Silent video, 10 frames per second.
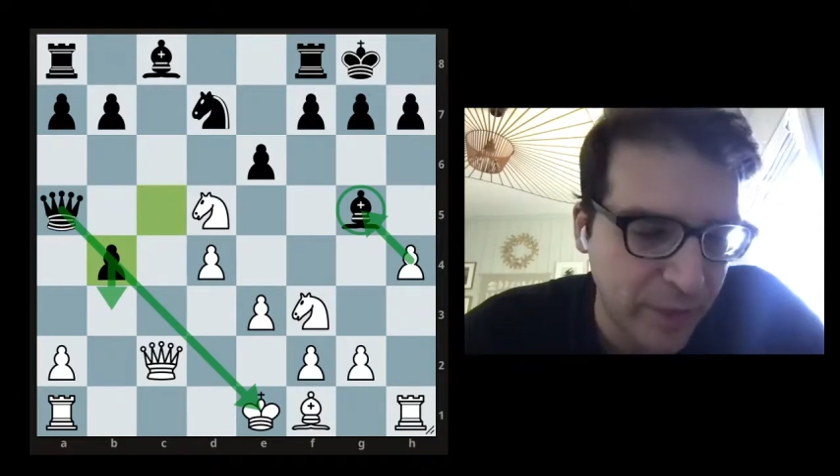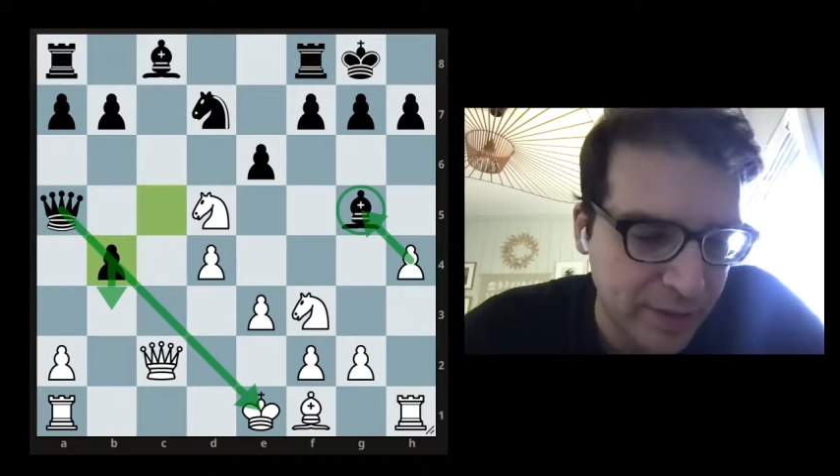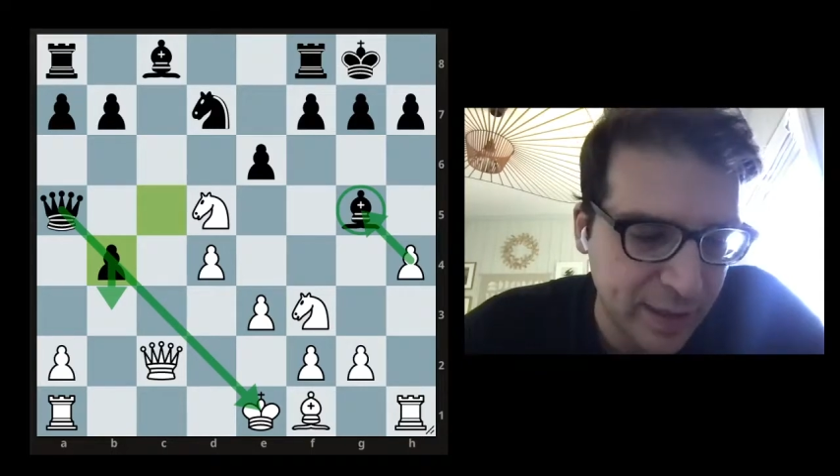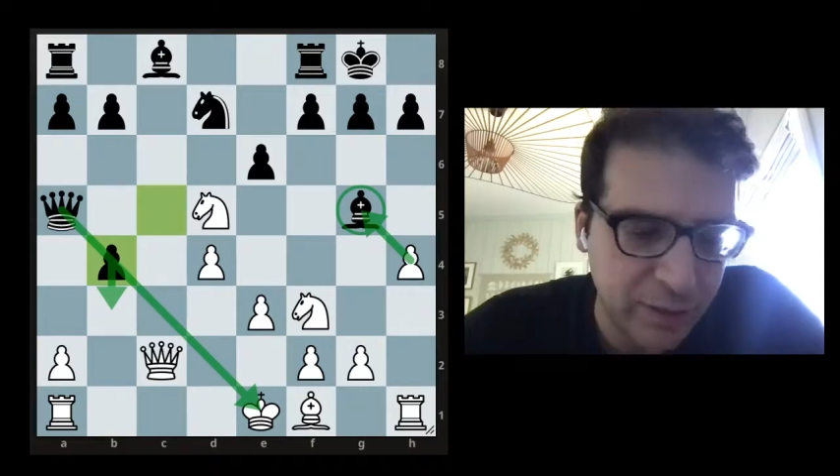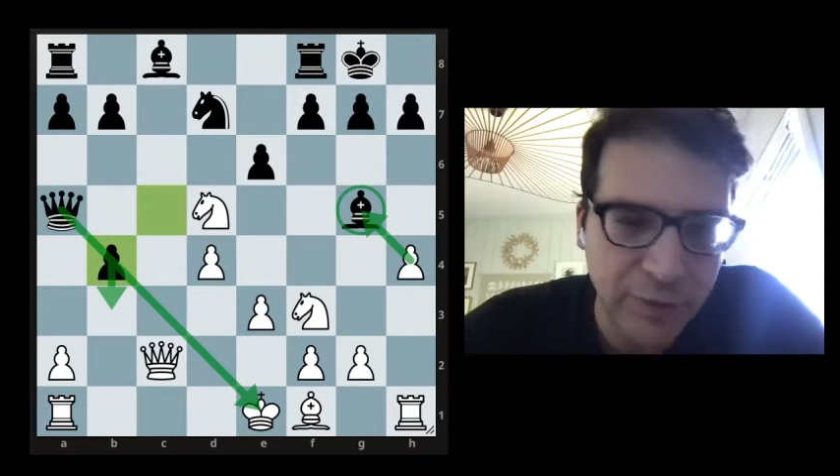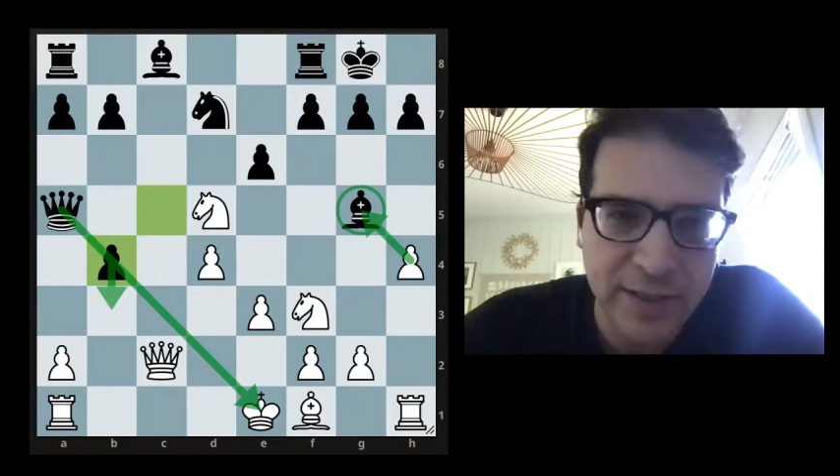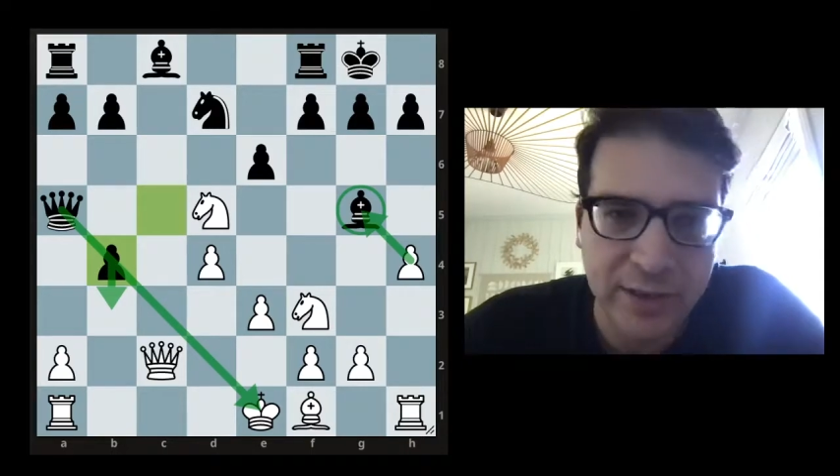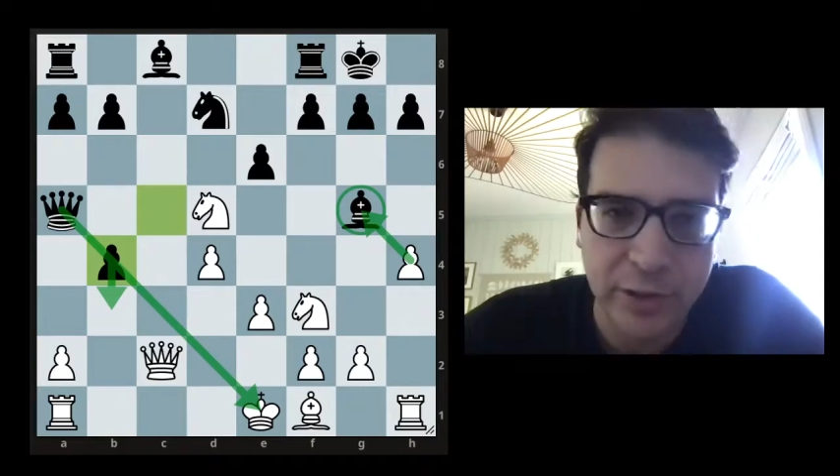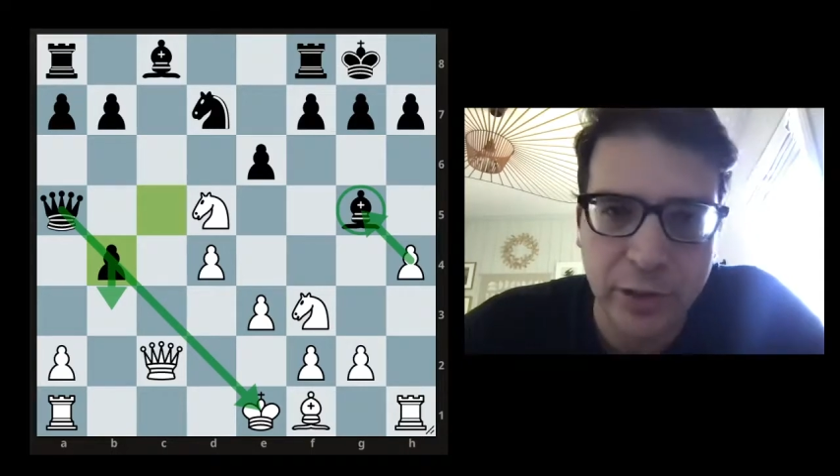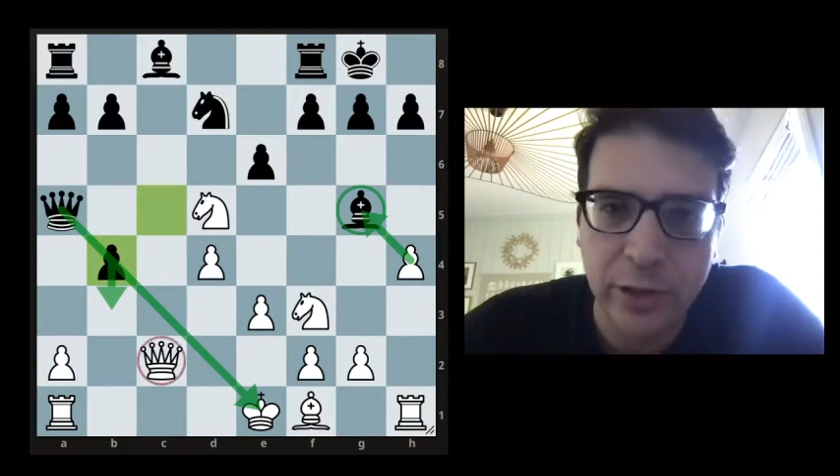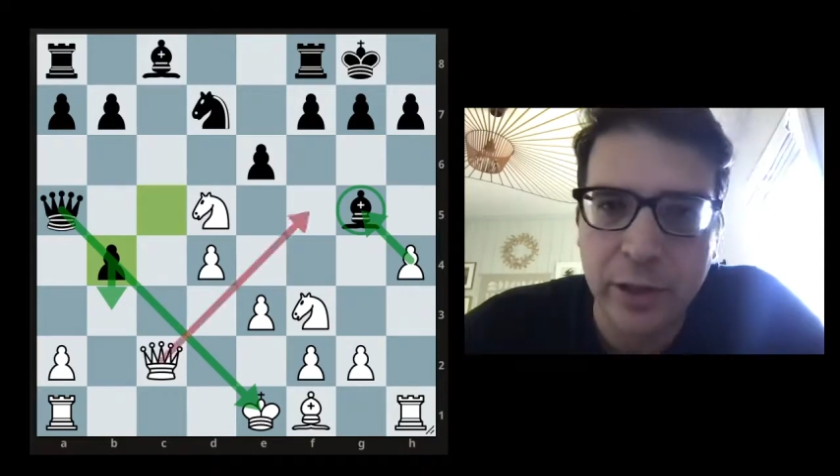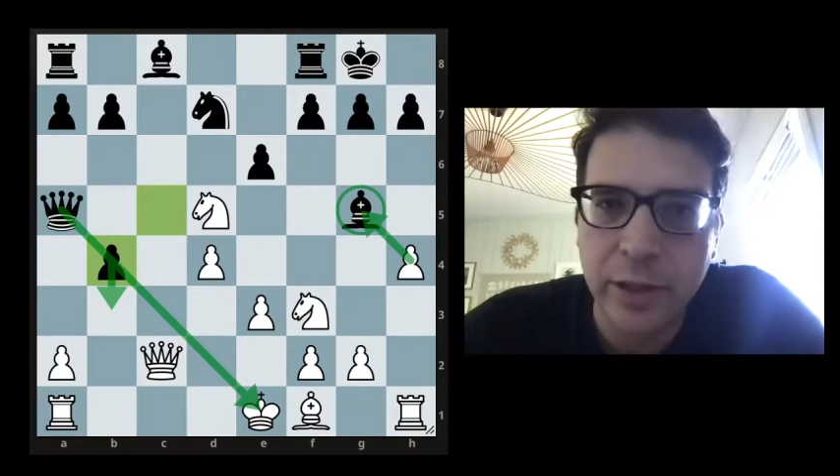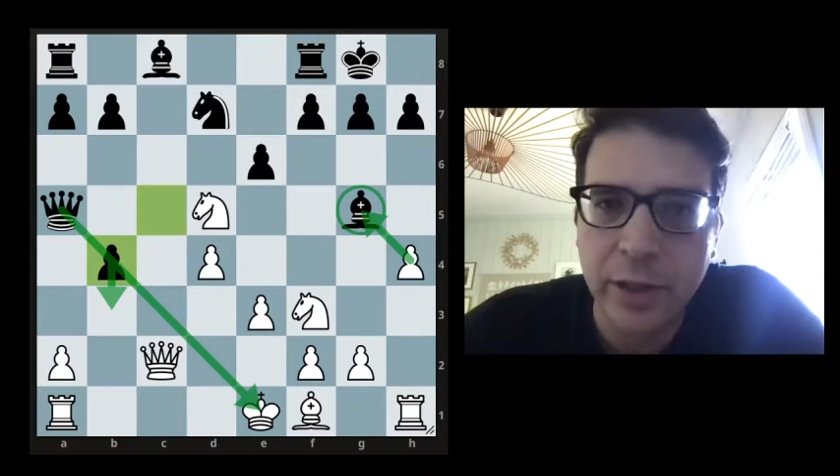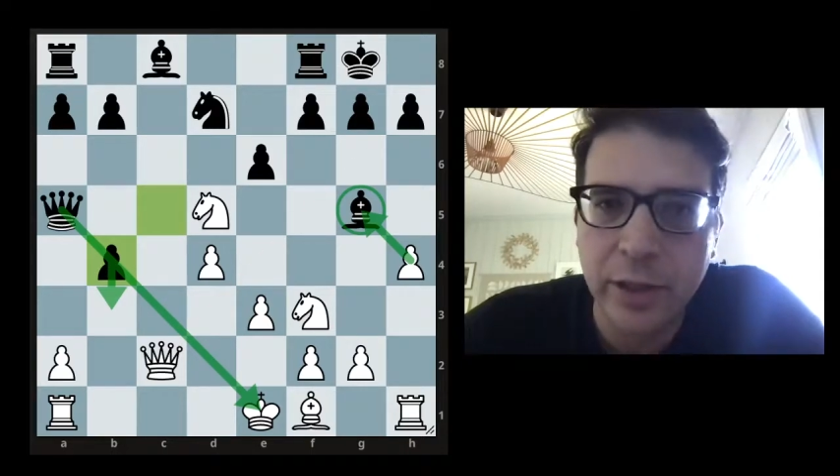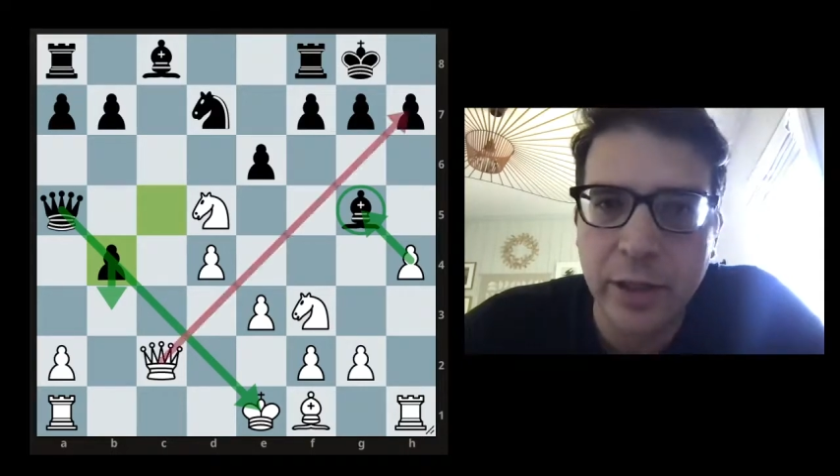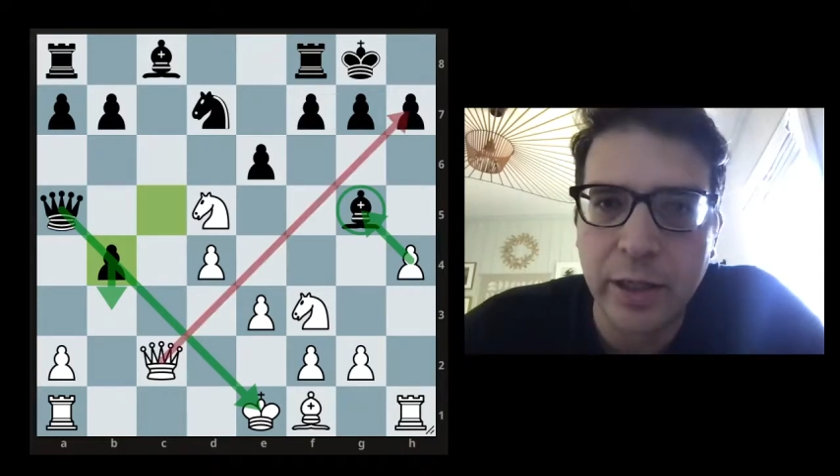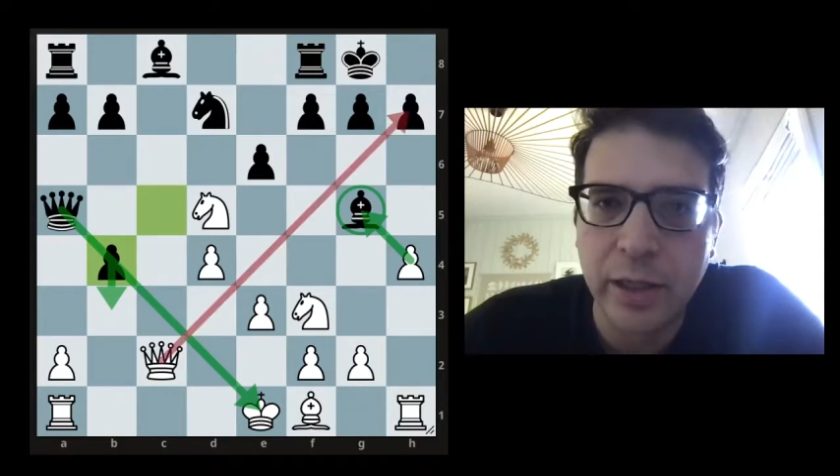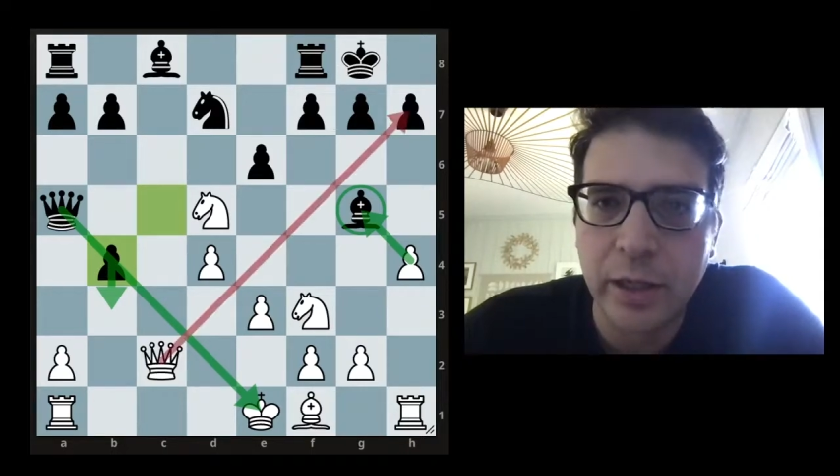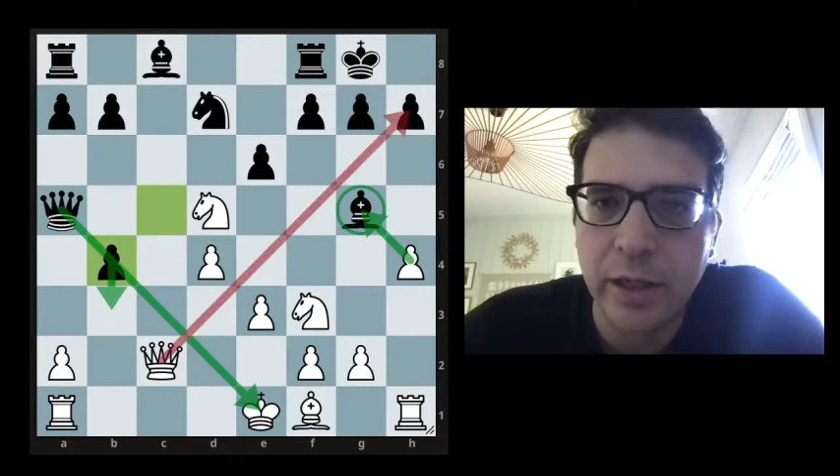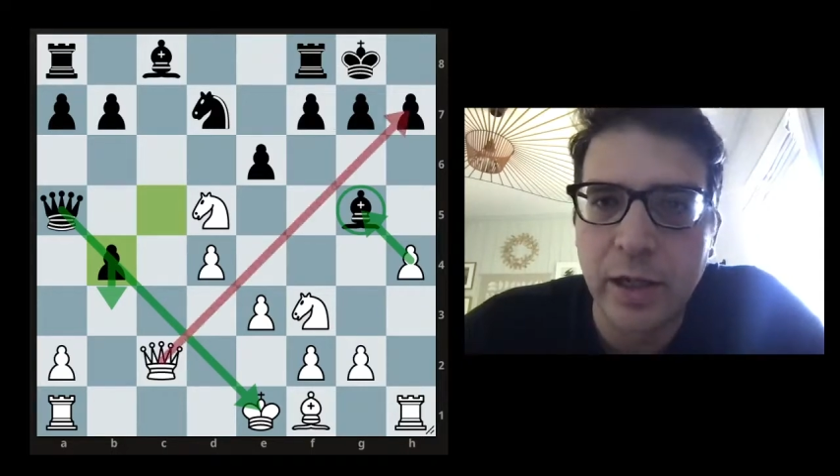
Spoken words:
sacrifices her in